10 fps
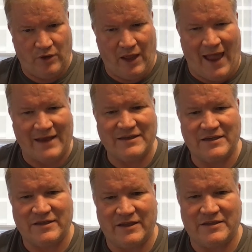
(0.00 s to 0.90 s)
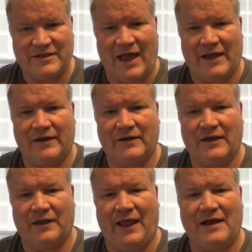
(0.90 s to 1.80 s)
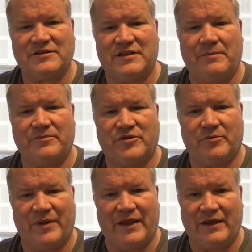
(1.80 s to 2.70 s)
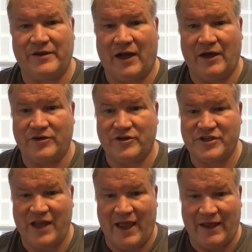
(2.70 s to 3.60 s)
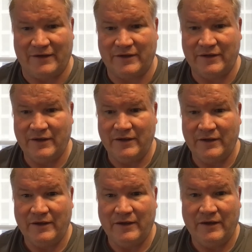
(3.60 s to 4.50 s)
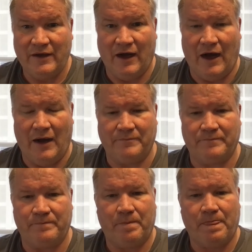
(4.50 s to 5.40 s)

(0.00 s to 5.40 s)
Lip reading: Access to this data allows them to begin to understand, um,